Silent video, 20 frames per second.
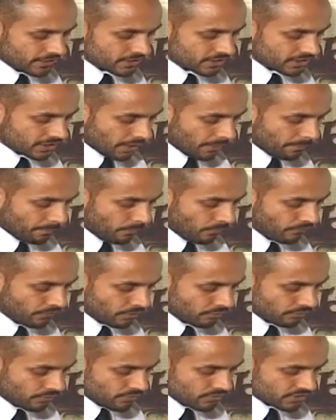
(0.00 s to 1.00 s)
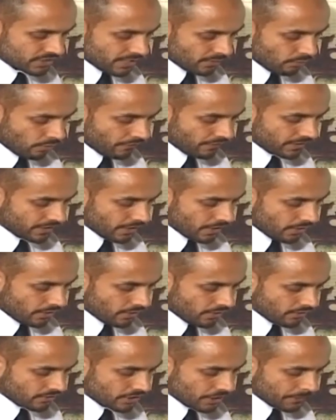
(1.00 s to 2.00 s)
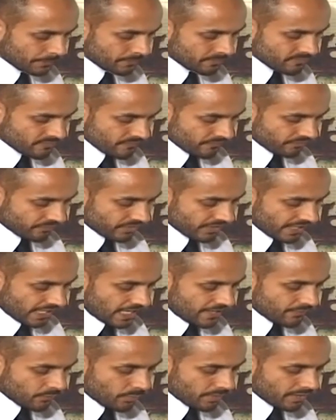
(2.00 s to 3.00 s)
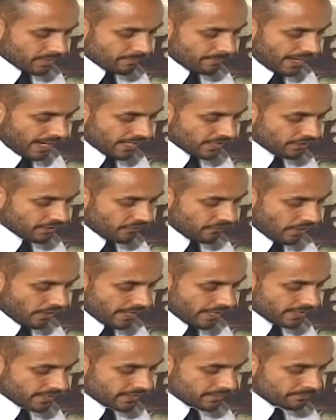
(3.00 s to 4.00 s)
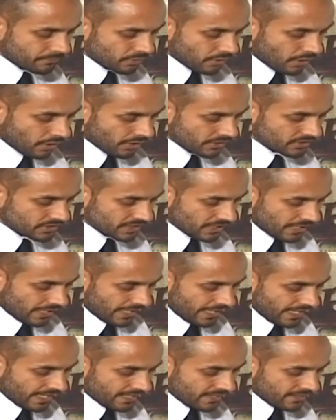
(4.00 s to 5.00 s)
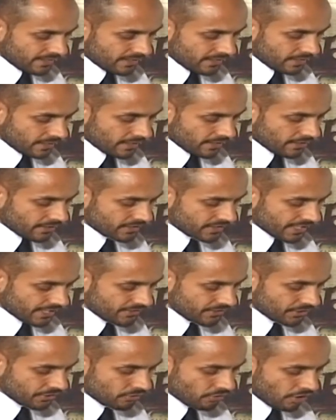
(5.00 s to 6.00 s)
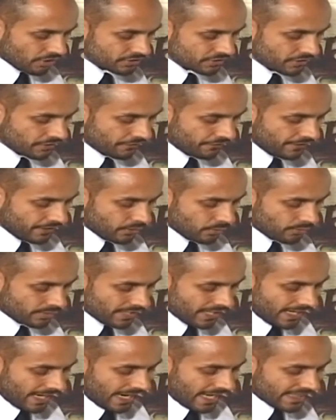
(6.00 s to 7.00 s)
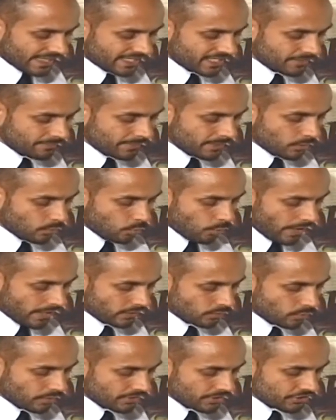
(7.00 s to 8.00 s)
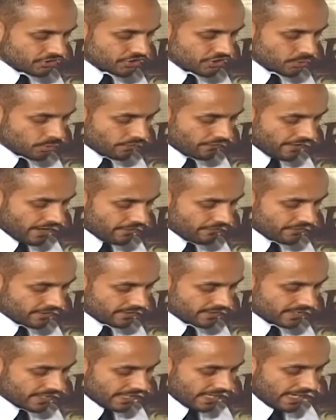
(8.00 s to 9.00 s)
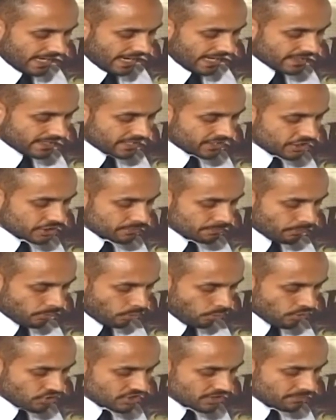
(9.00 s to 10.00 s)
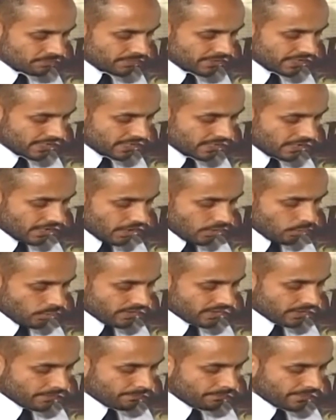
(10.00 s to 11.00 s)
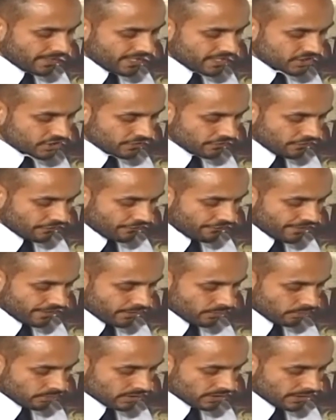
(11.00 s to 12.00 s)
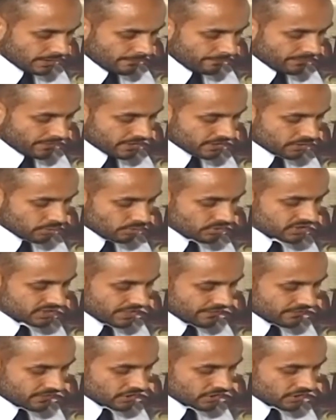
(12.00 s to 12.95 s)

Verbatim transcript: stump of the roots thereof in the earth, even with a band of iron and brass, in the tender grass of the field, and let it be wet with the dew of heaven, and let his portion be with the beasts of the field till seven